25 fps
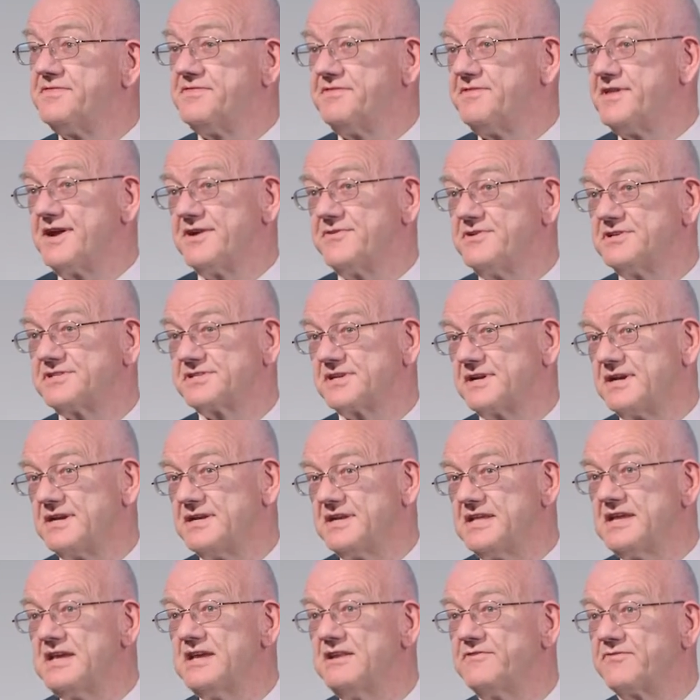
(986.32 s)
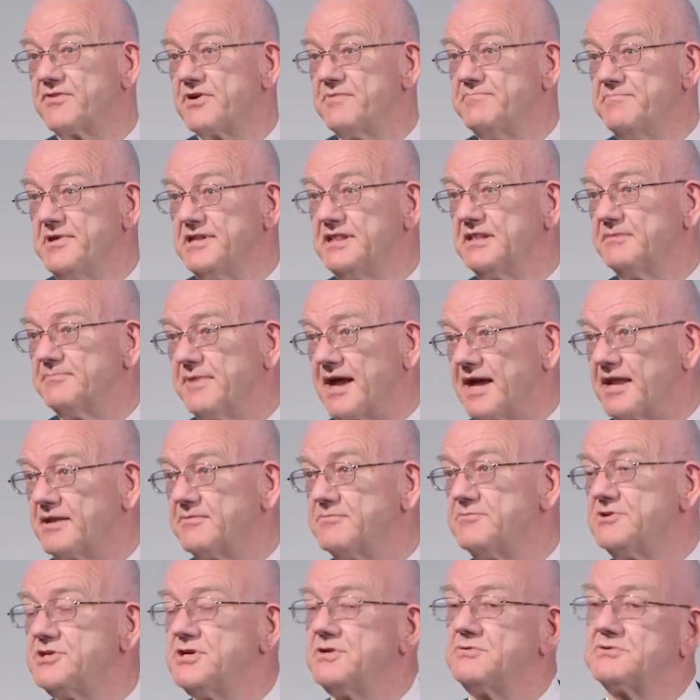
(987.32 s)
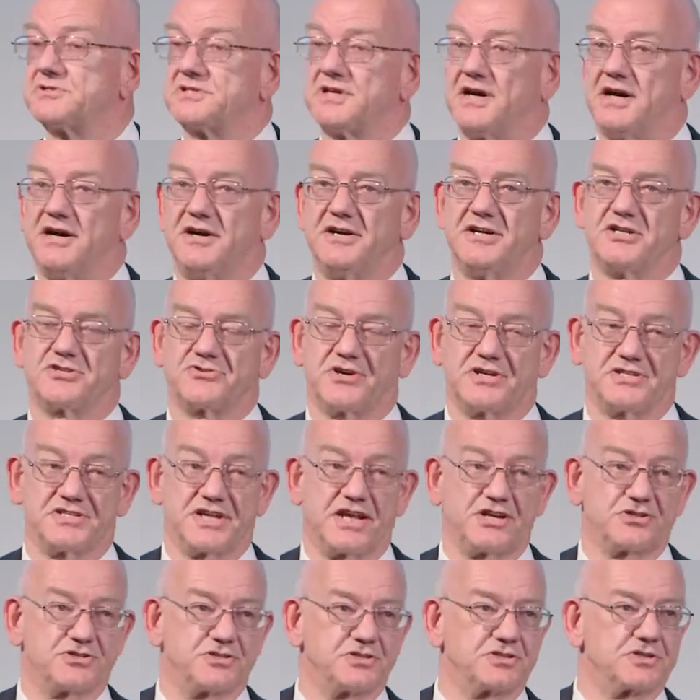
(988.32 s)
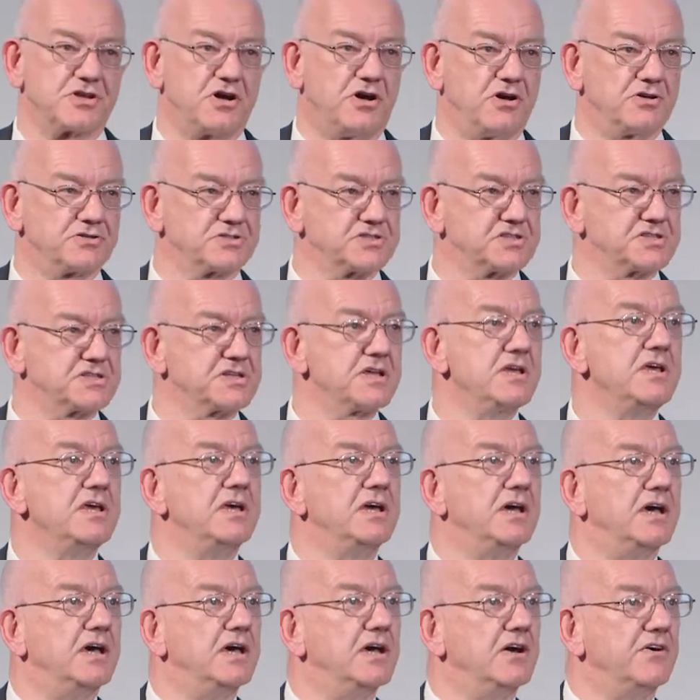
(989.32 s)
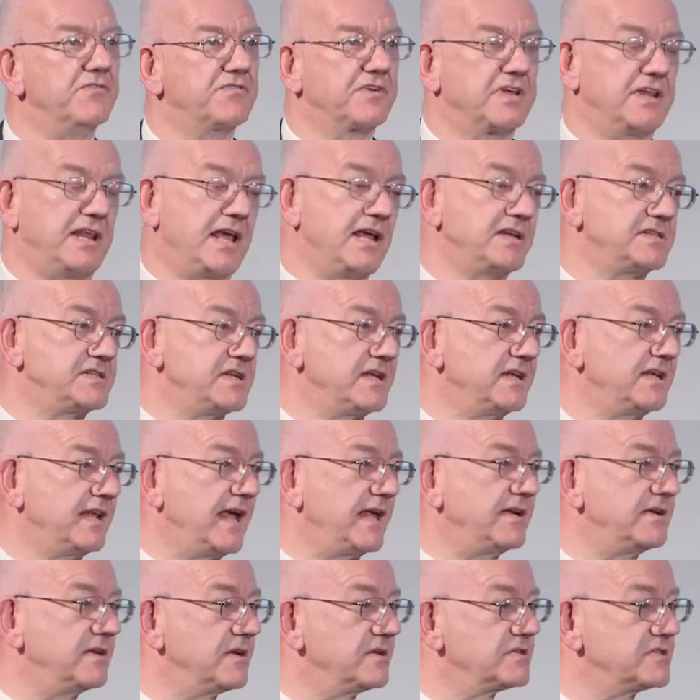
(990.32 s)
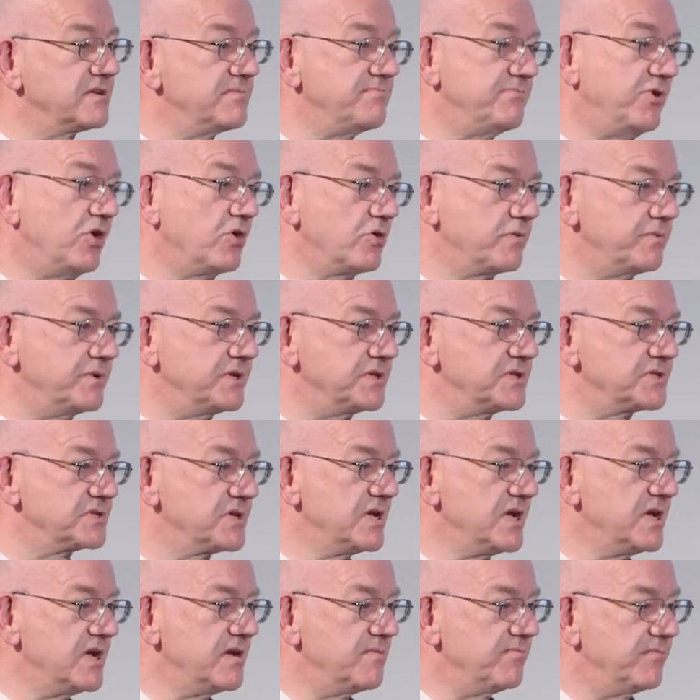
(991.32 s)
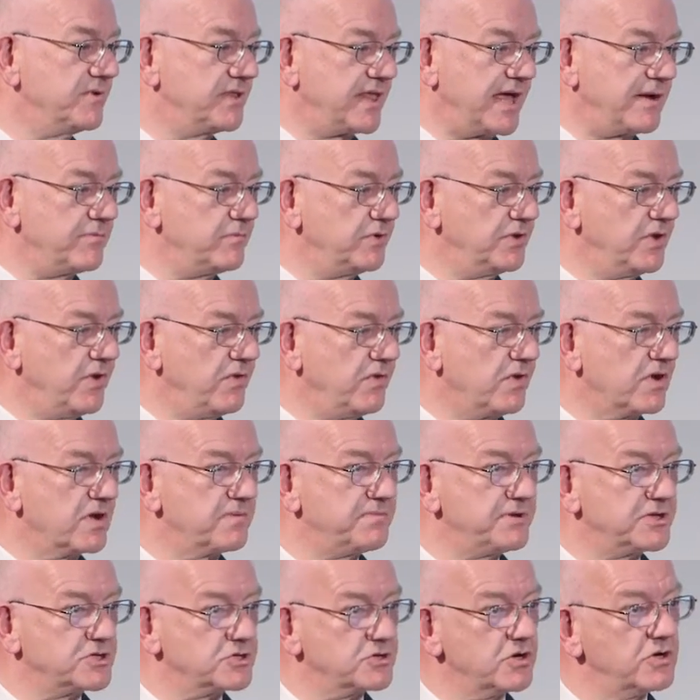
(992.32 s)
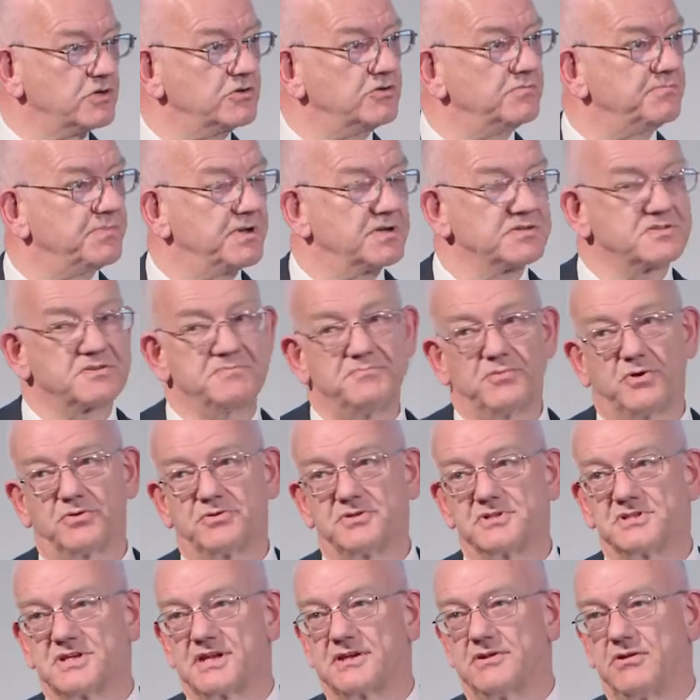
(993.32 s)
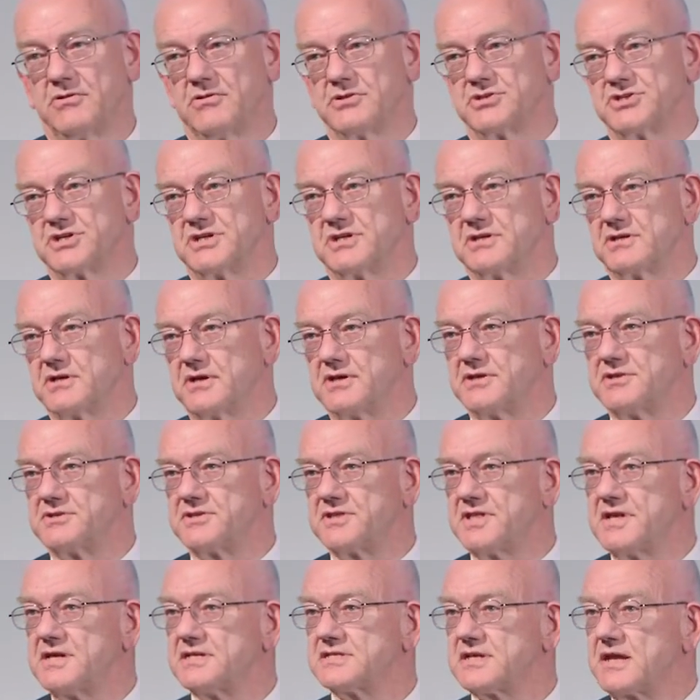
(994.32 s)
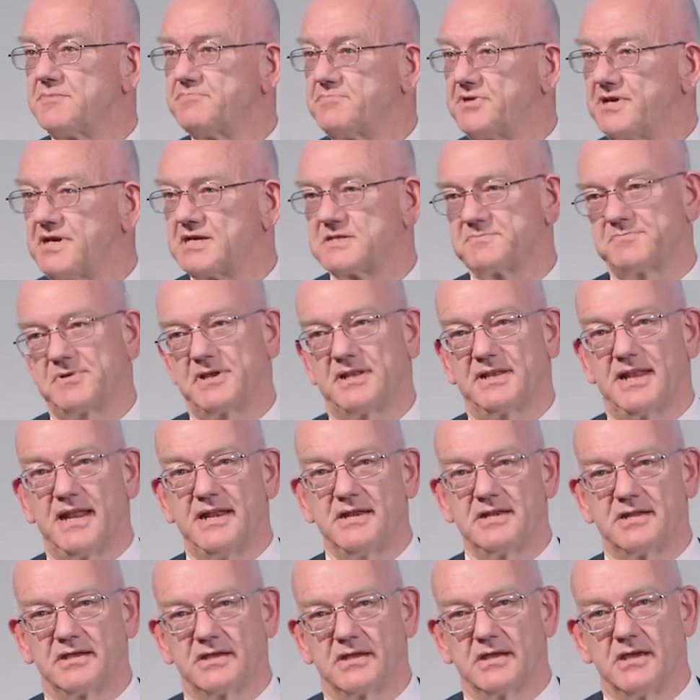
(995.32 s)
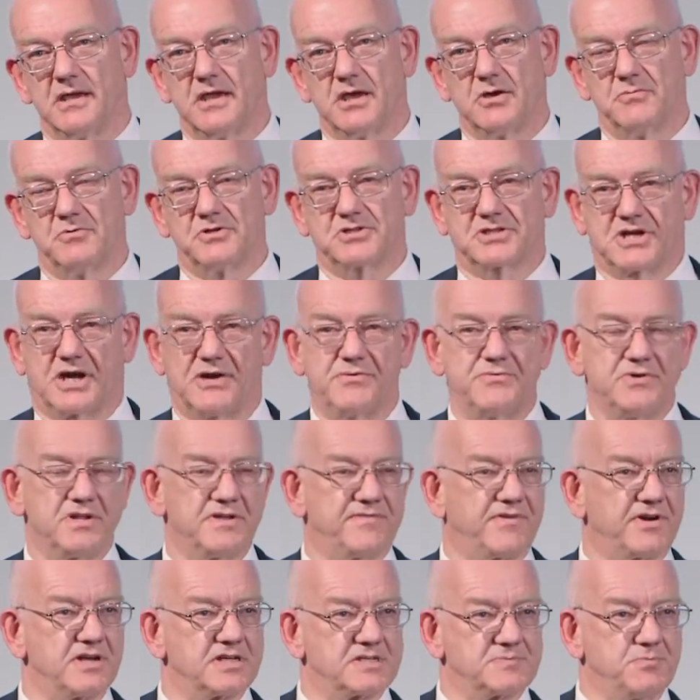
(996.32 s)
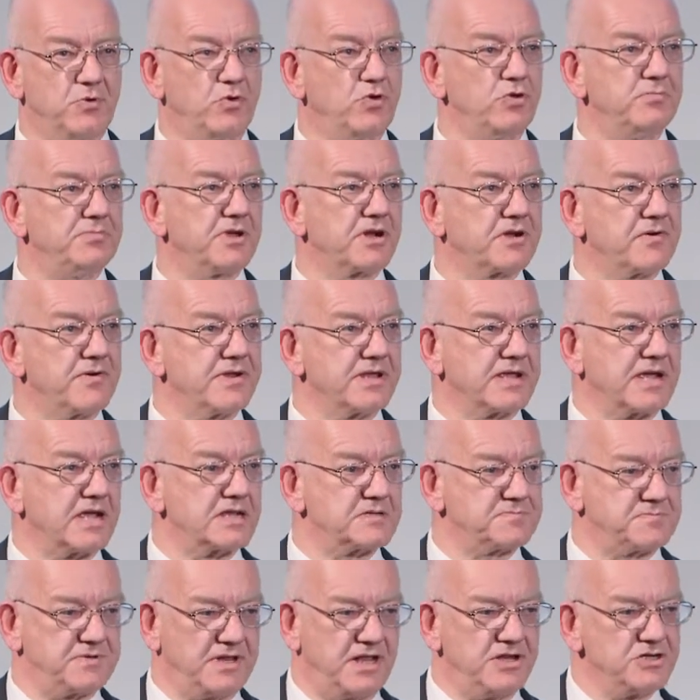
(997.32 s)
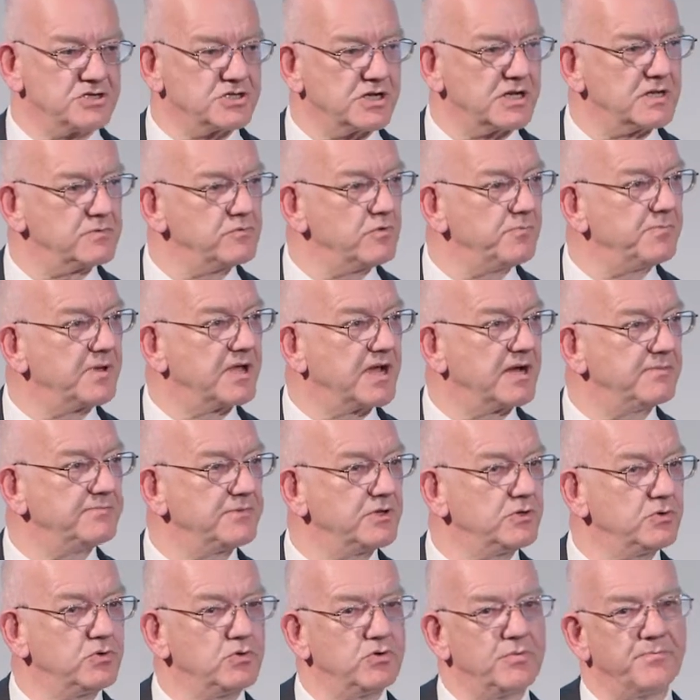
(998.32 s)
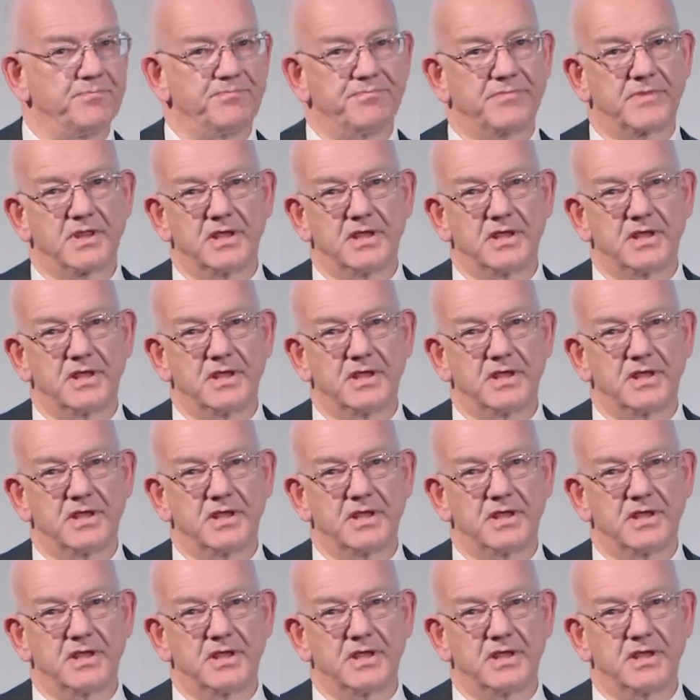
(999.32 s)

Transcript: there is a need for a middleman due to the high transactions costs of connecting lenders and borrowers. But that will no longer be true because of modern technology. And things like peer-to-peer lending, which currently are very small but growing exponentially, will become the norm.